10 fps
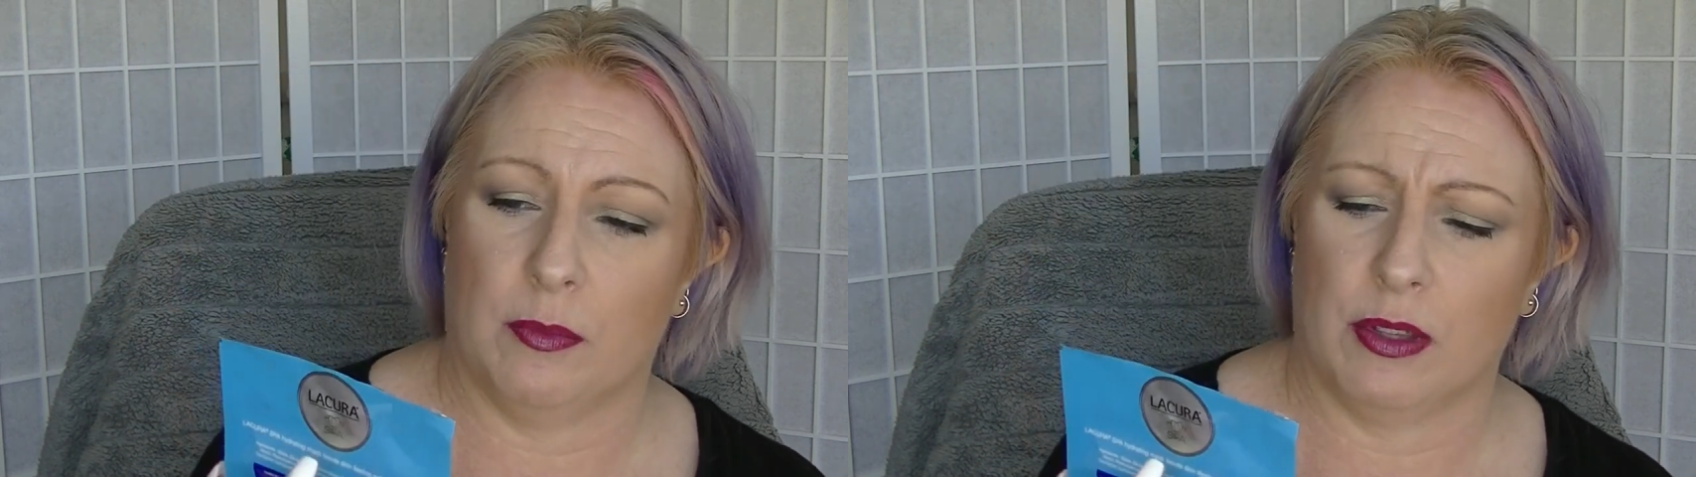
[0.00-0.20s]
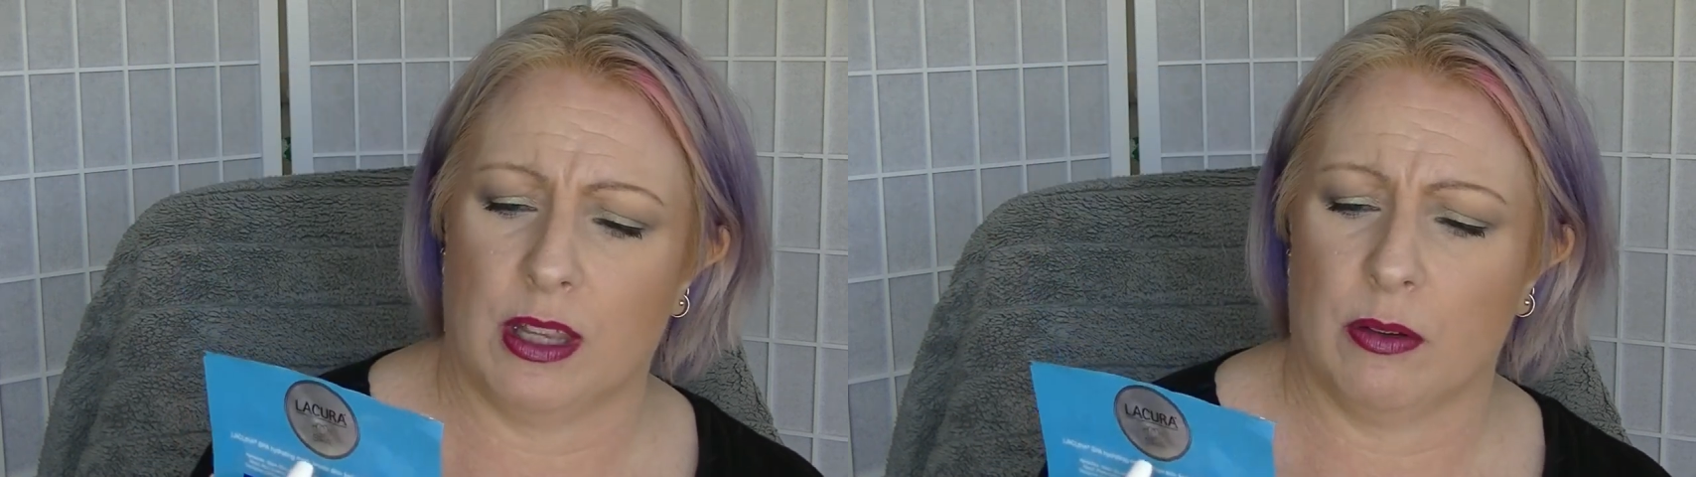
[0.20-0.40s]

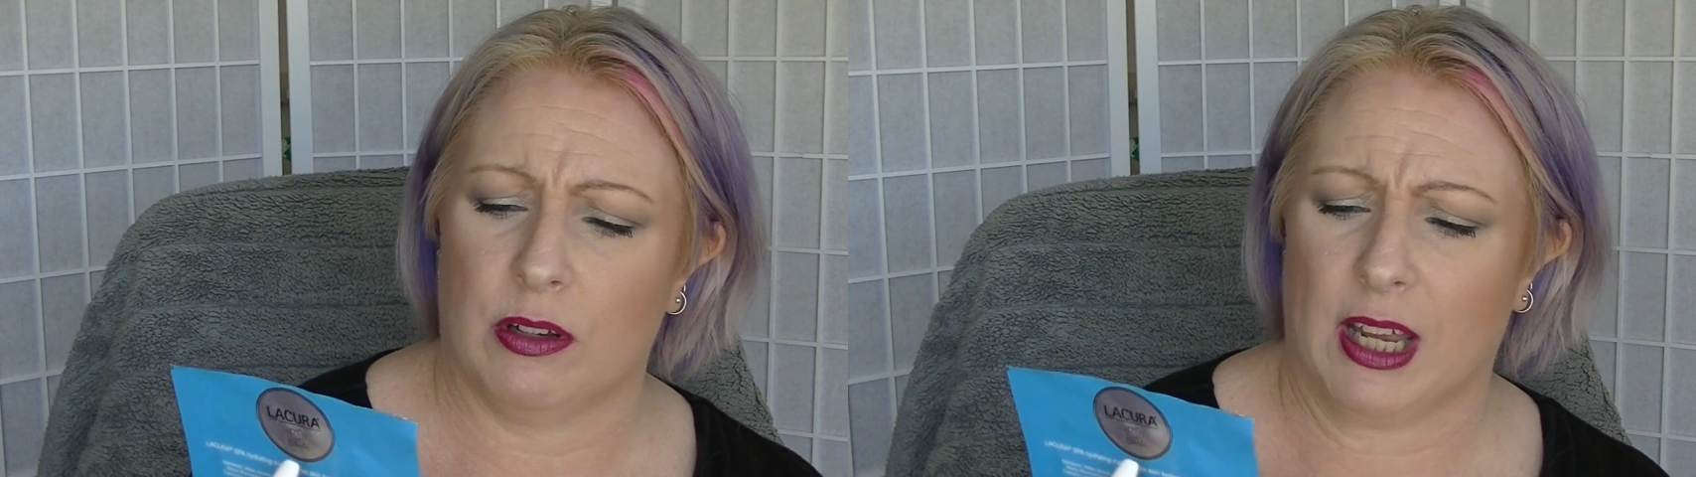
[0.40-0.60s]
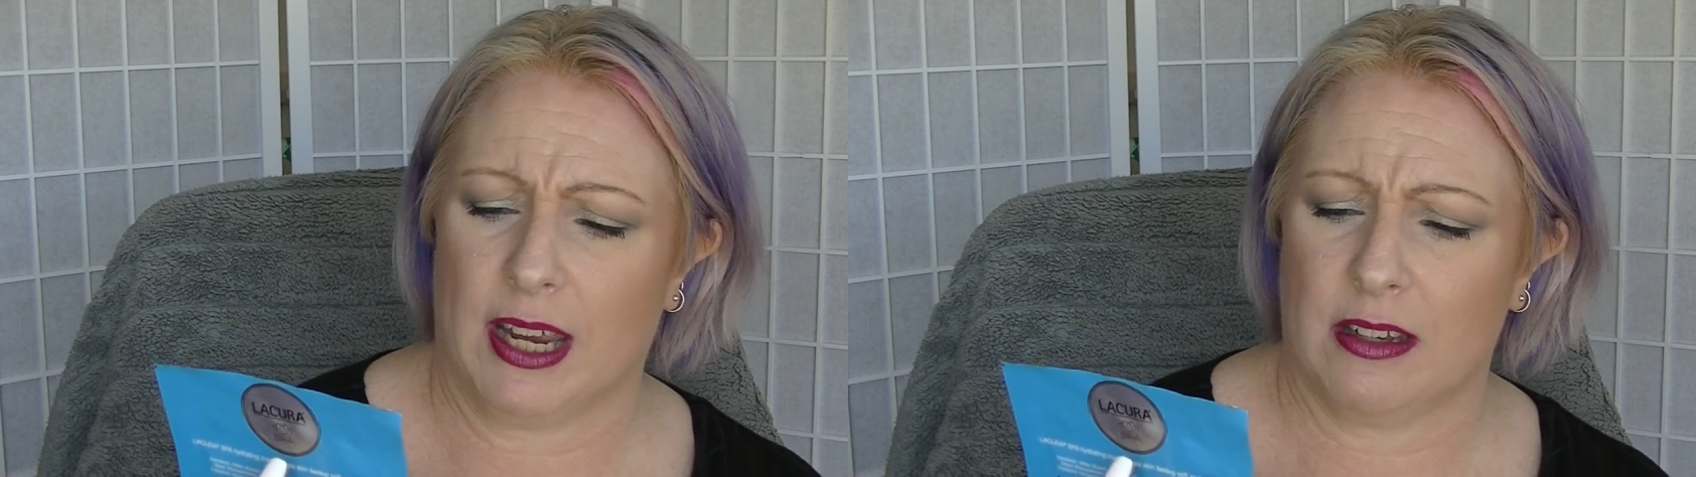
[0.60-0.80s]
They
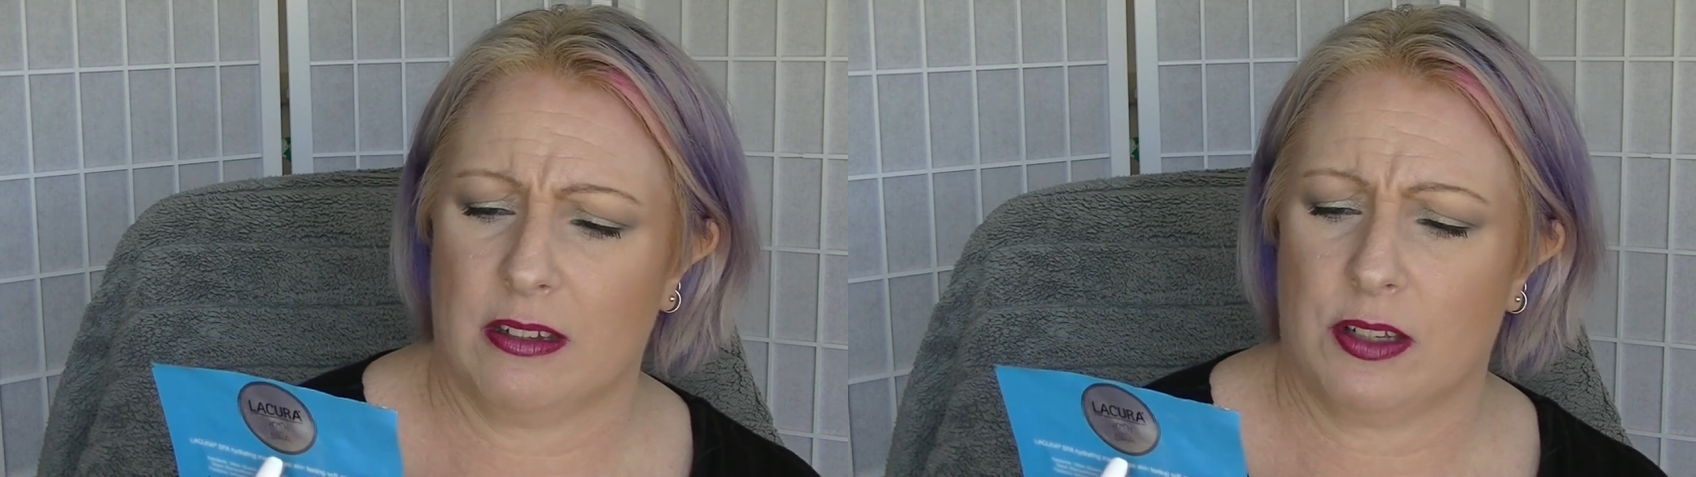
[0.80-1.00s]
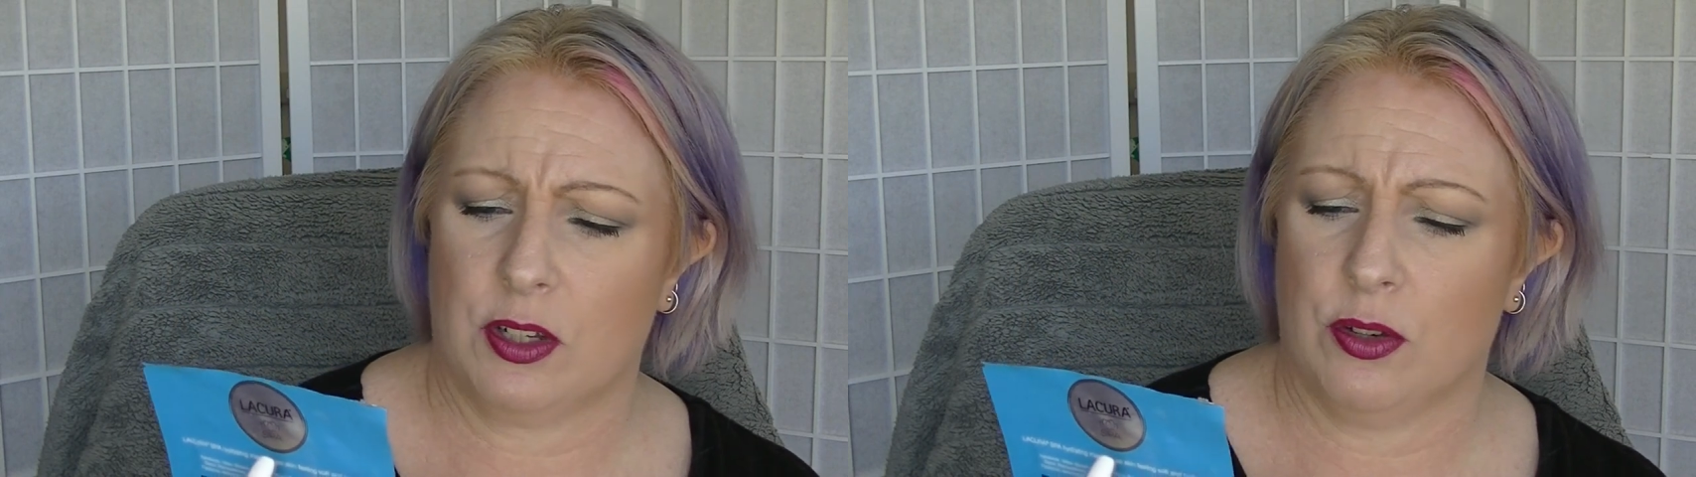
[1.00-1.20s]
were
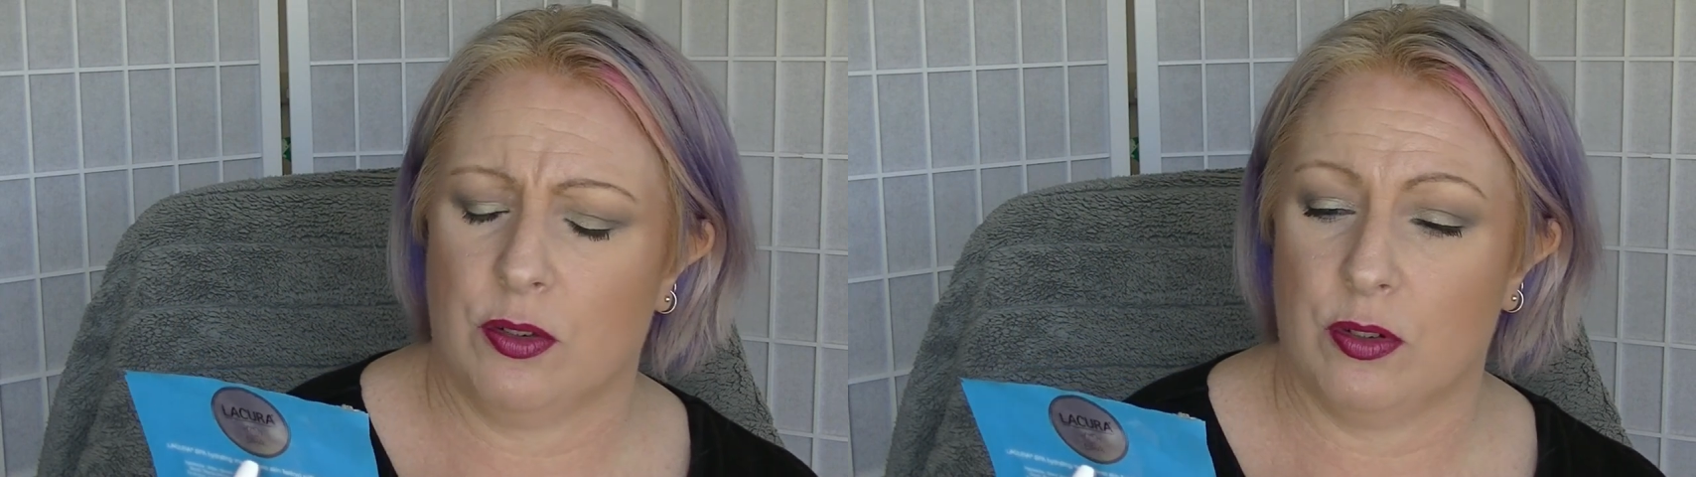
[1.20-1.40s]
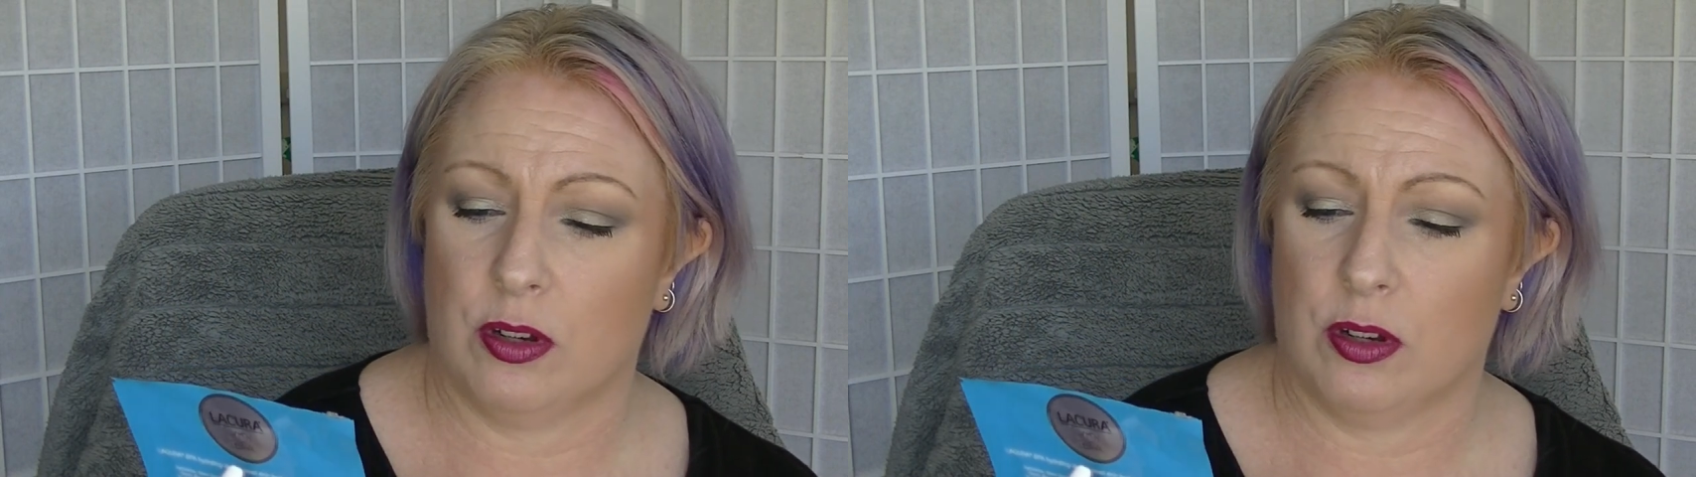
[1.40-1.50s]
like $2